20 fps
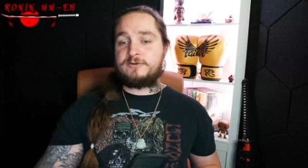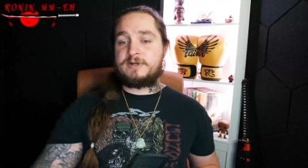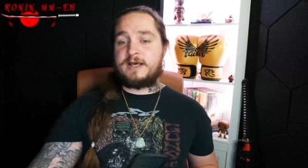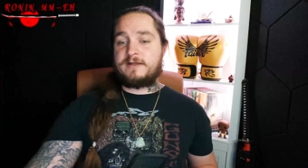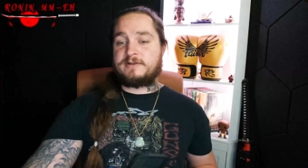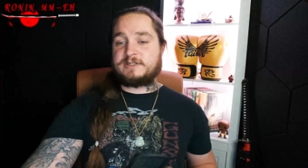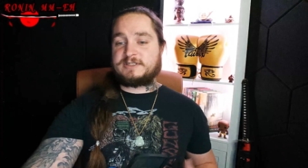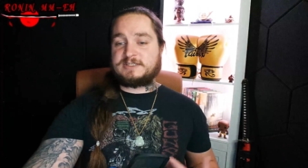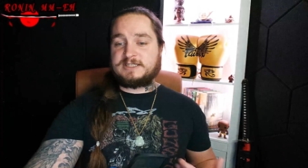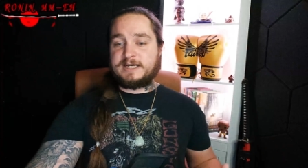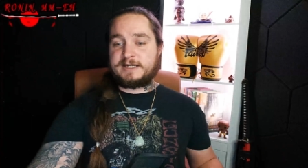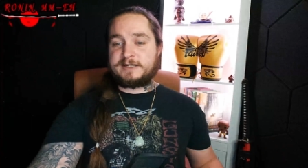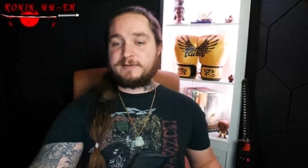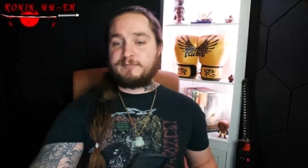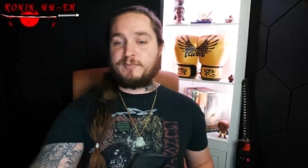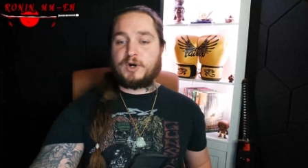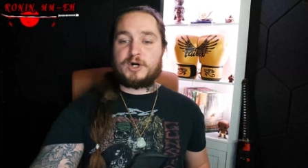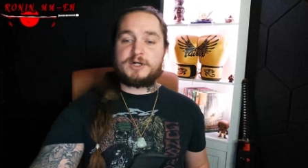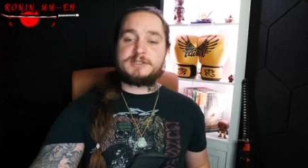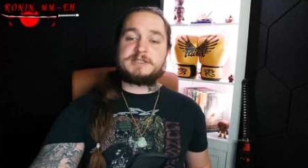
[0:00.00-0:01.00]
Now, the second
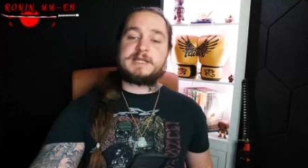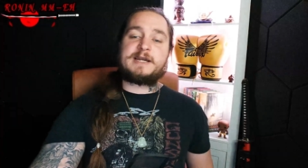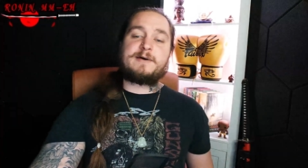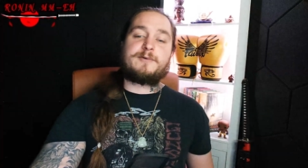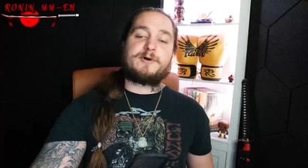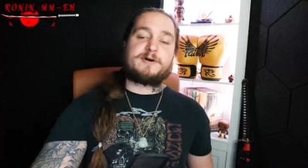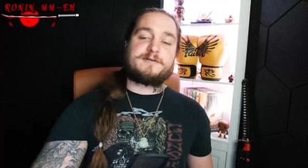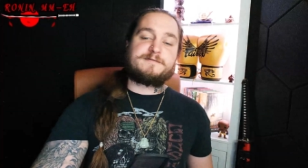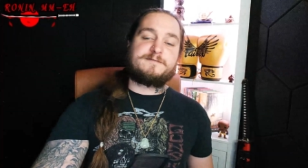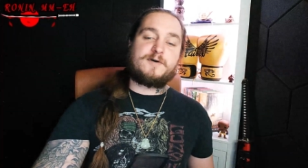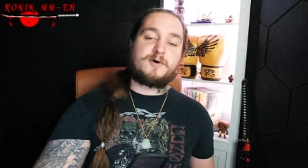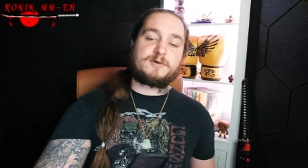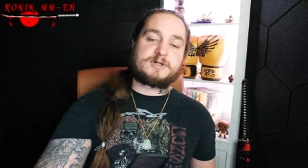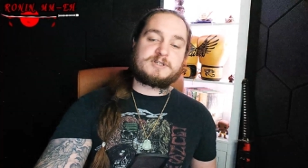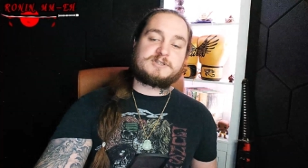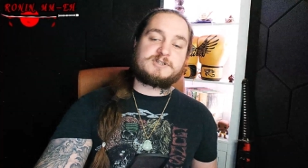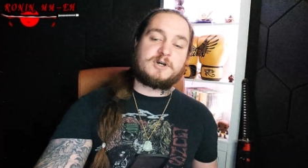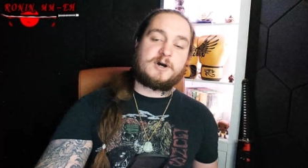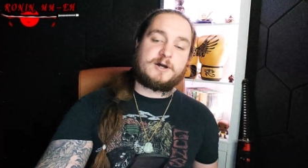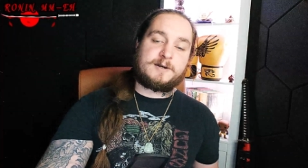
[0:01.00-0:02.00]
part that I want to
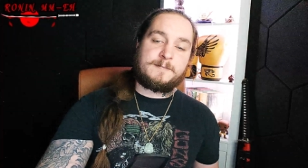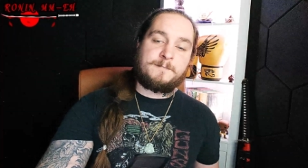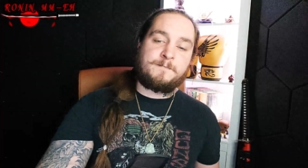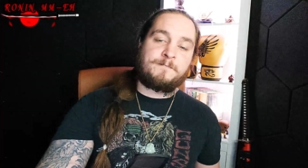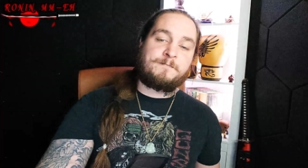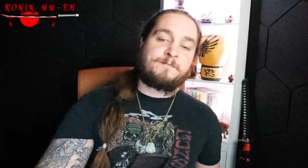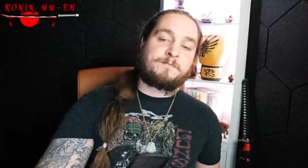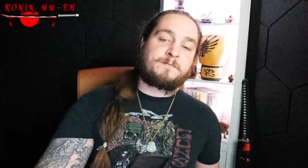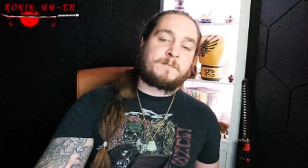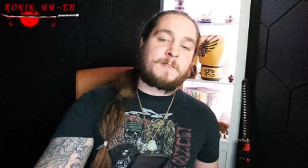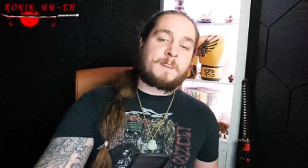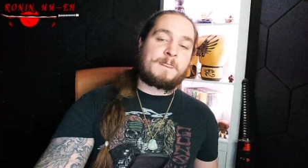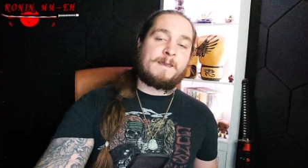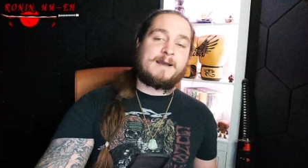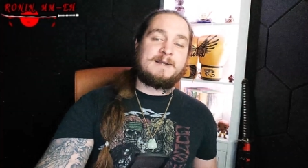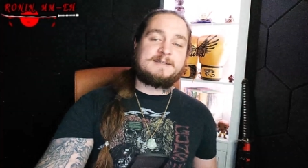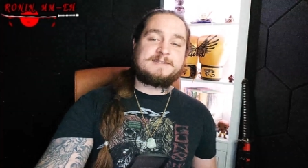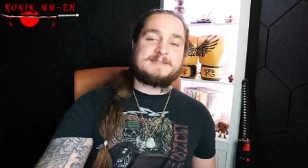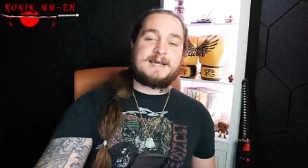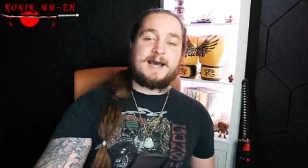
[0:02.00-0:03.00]
focus on
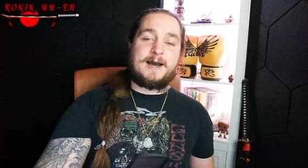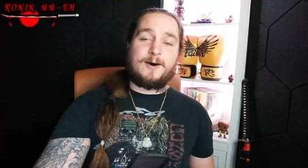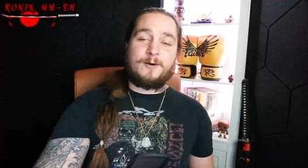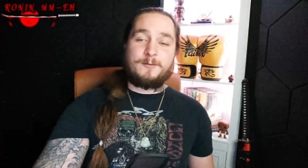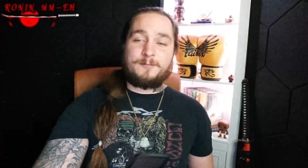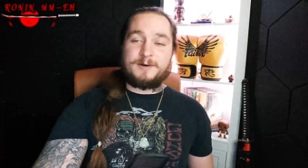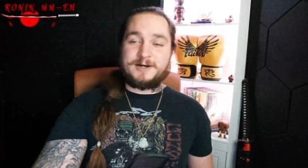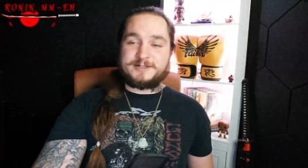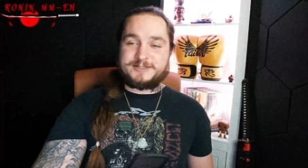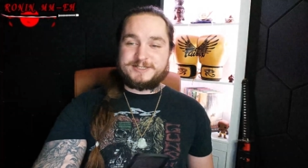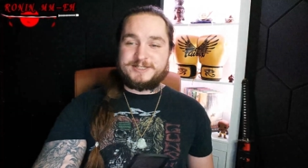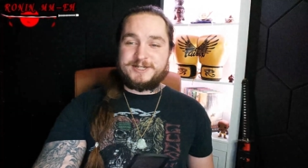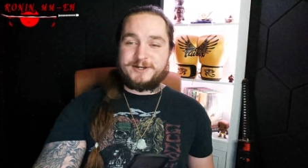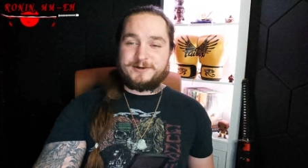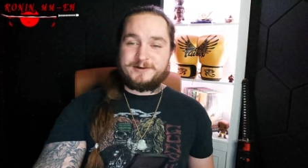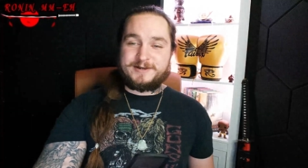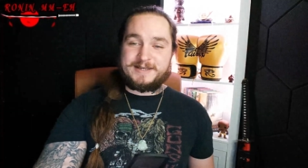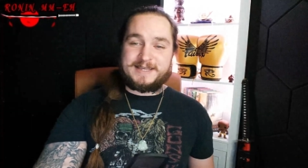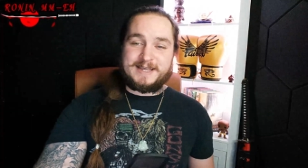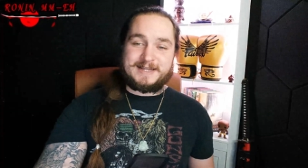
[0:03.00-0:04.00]
is how much
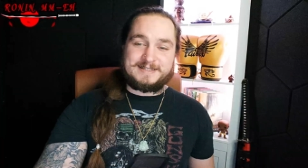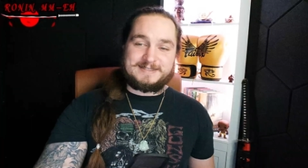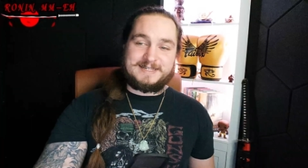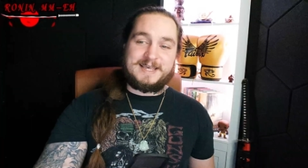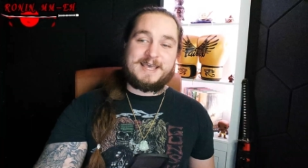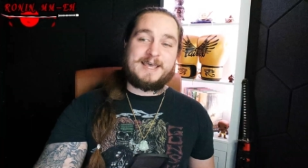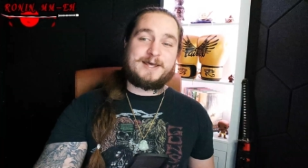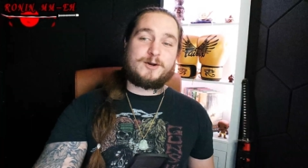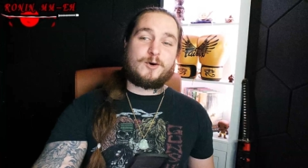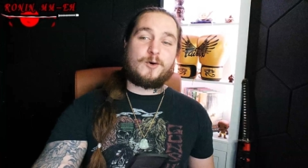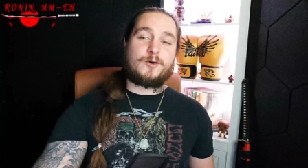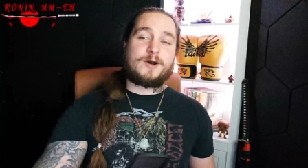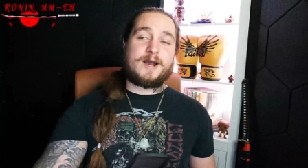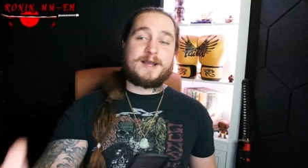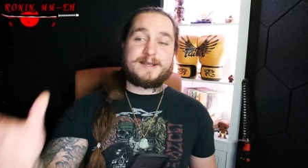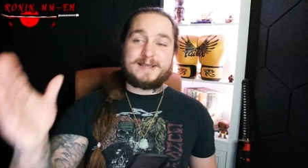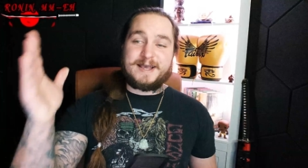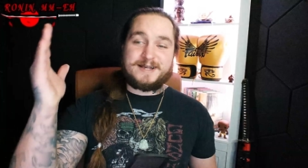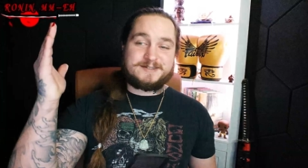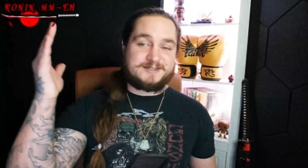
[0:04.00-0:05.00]
Yuri gets hit, or I
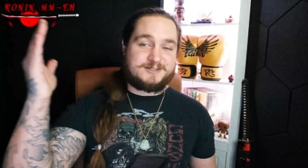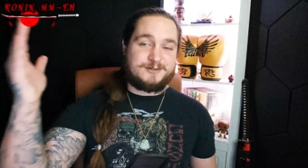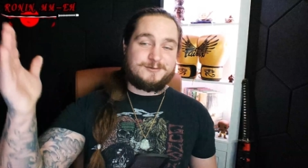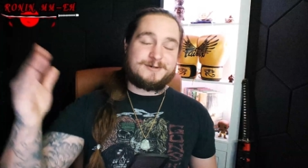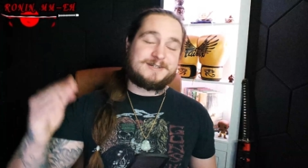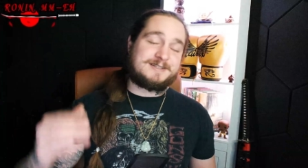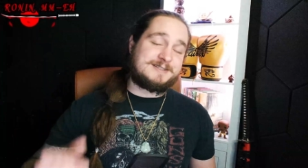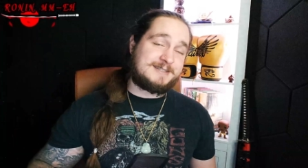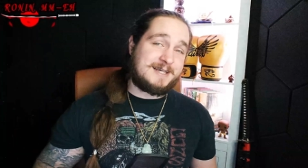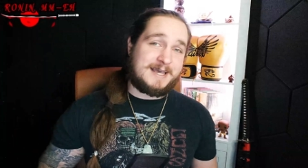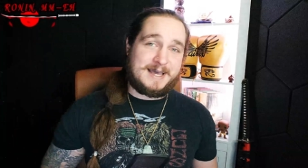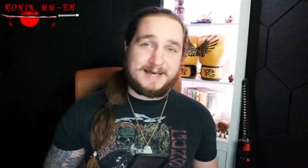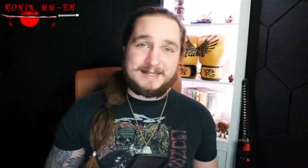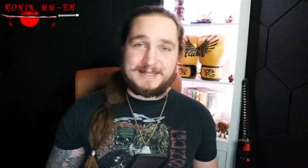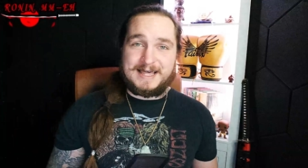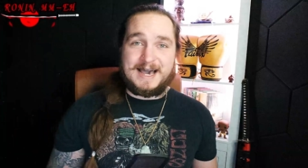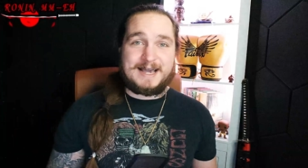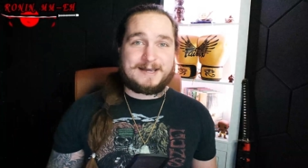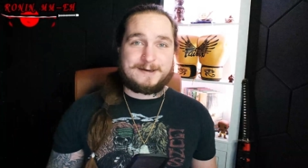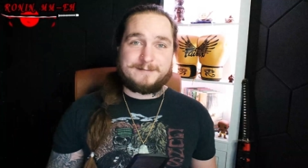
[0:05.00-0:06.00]
guess you could say a
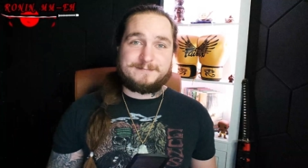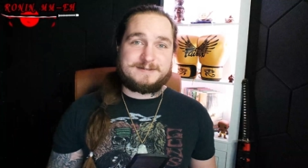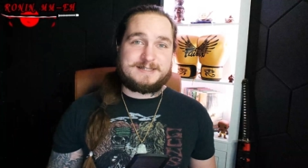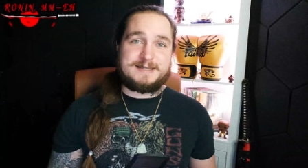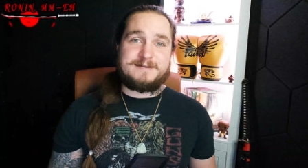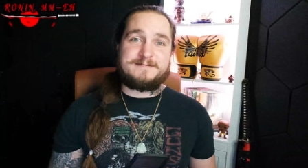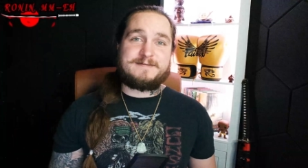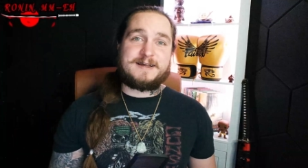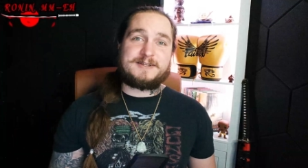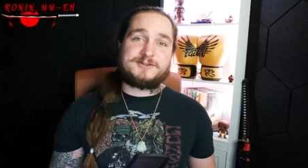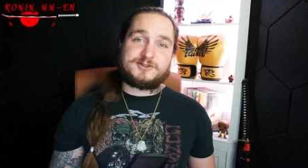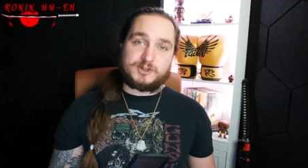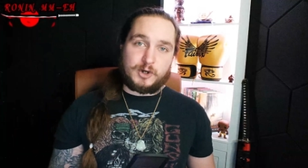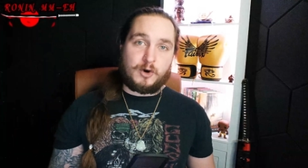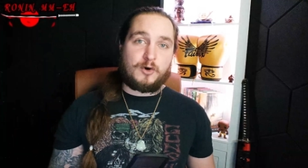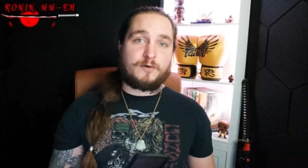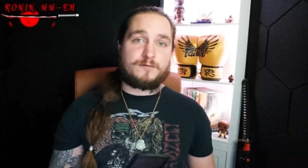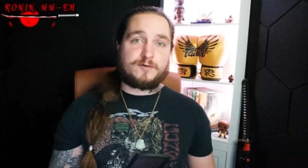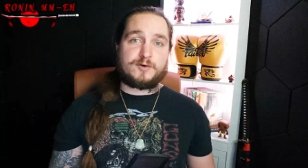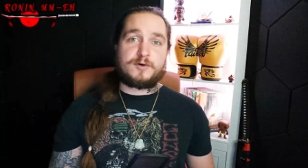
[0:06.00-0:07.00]
lack of defense
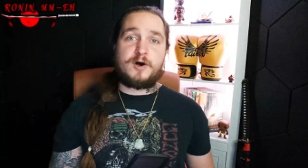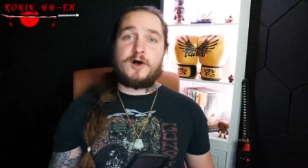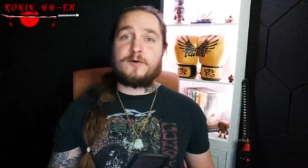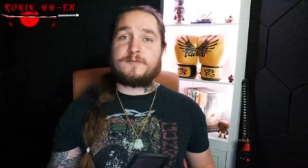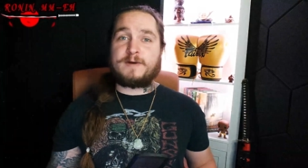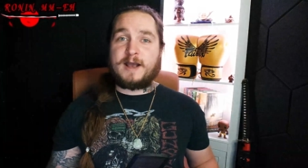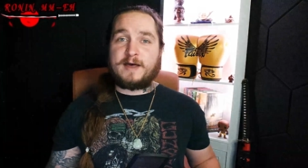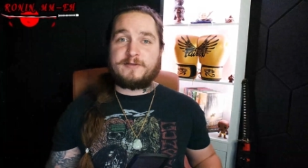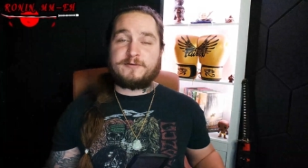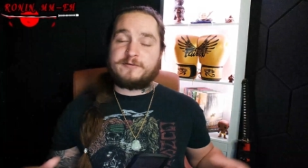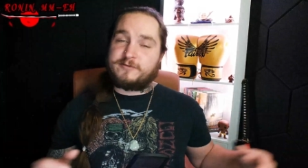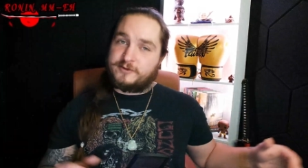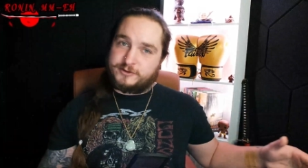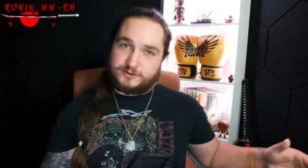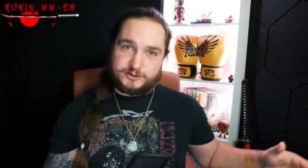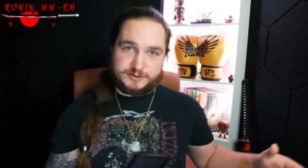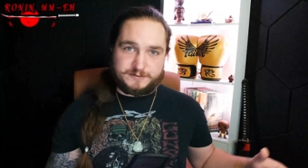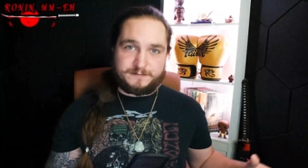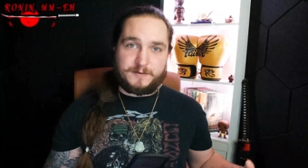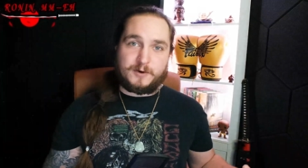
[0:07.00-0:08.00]
overall rather than
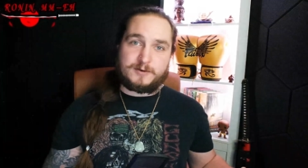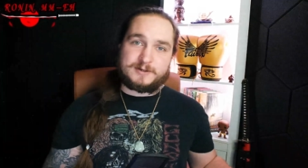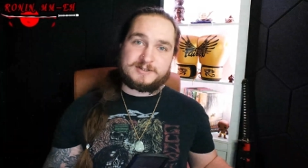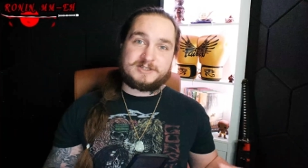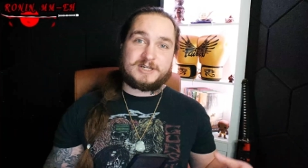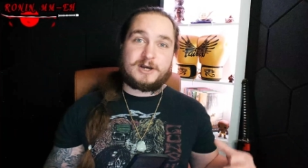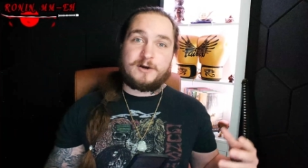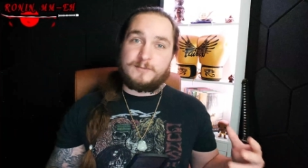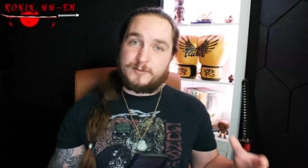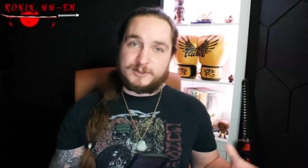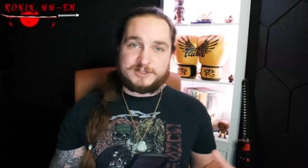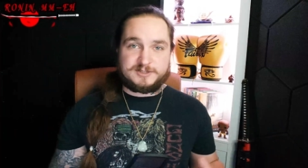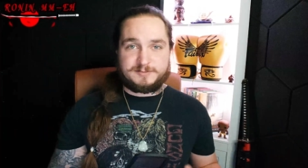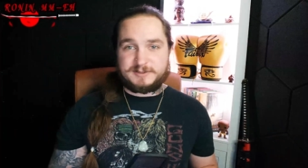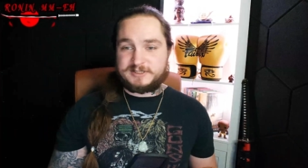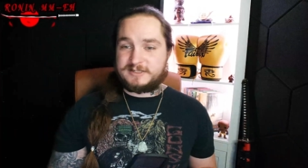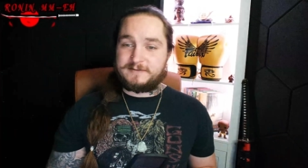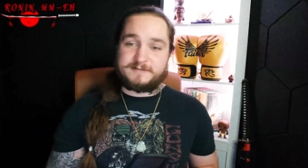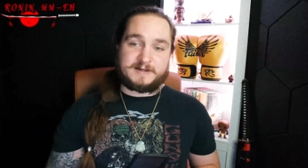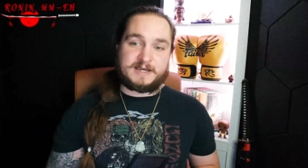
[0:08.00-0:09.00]
just focusing on one
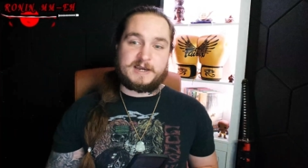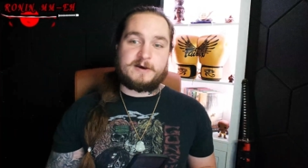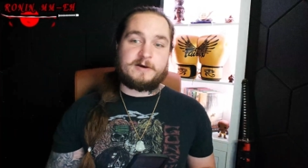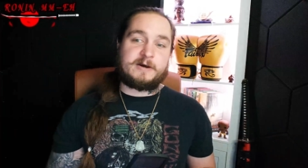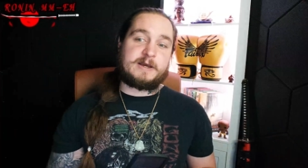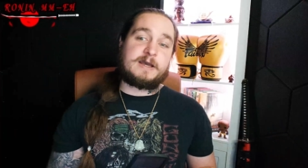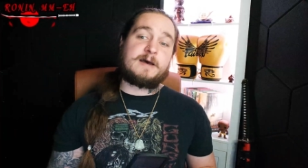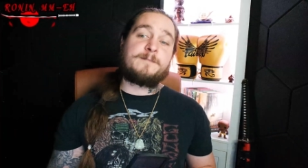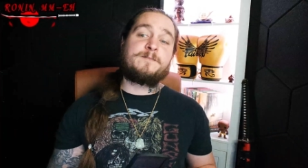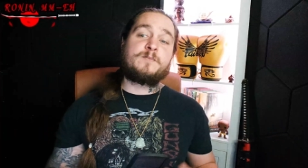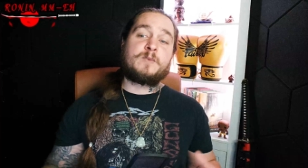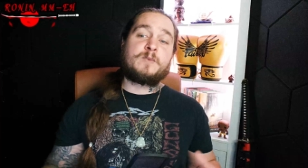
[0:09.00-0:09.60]
specific area.